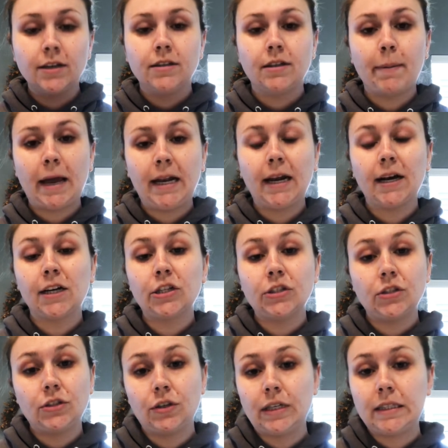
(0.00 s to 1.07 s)
depending on a
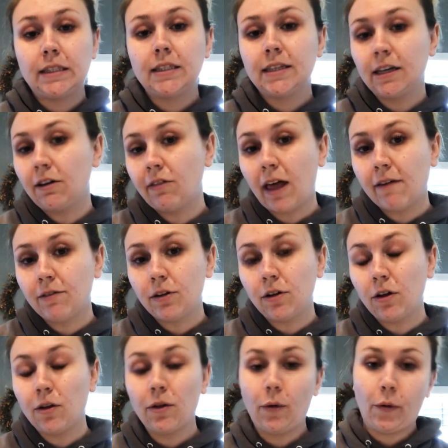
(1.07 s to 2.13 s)
student's skill
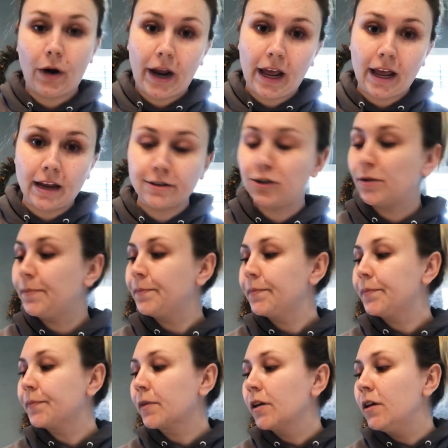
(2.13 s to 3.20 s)
level or age.
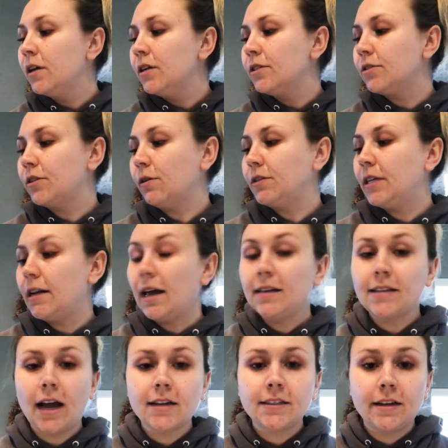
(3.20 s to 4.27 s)
So
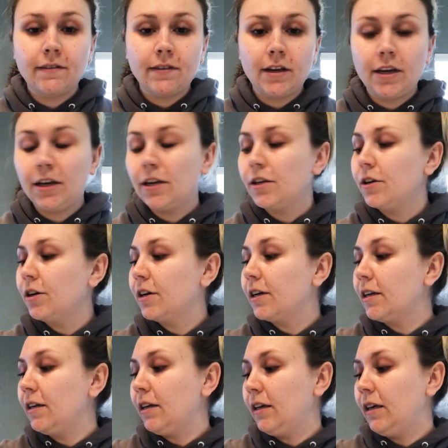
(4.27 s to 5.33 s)
today's activity, you're
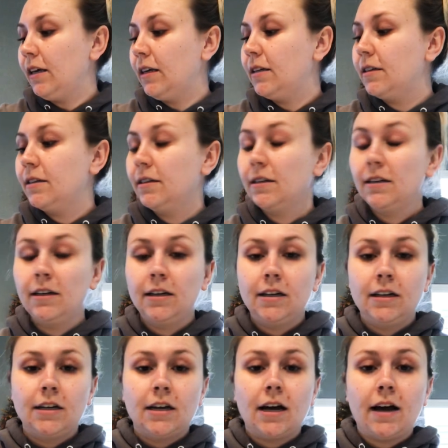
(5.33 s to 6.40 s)
going to need
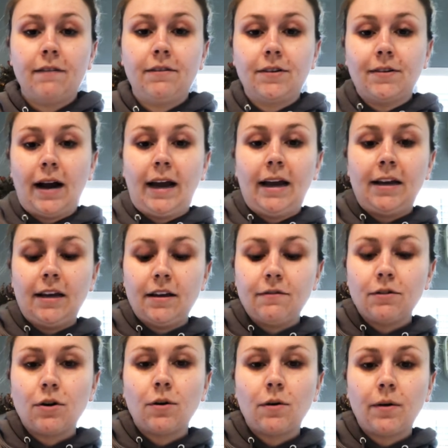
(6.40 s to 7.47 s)
a variety
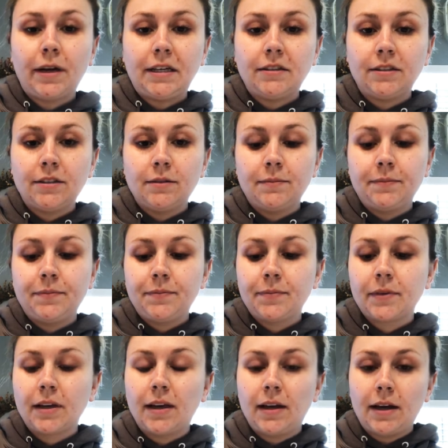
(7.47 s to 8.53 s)
of coins,
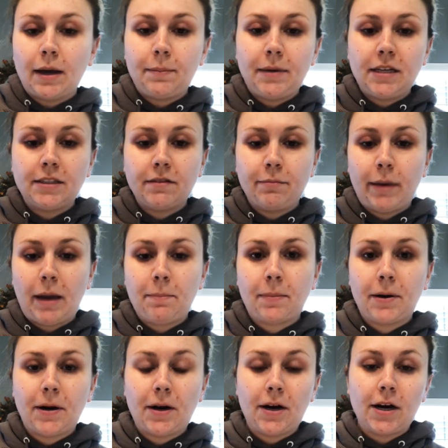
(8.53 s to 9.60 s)
a piece of
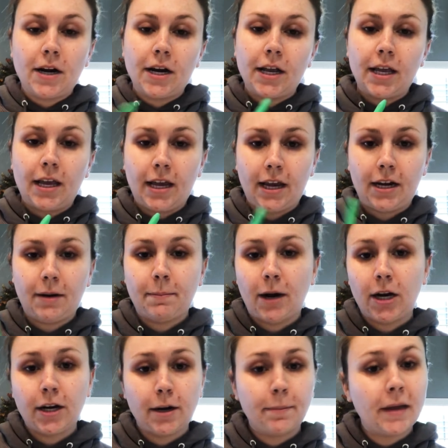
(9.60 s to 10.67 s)
paper, and a
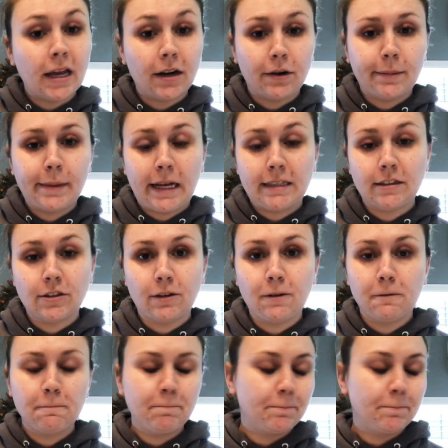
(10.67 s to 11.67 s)
marker pen or pencil.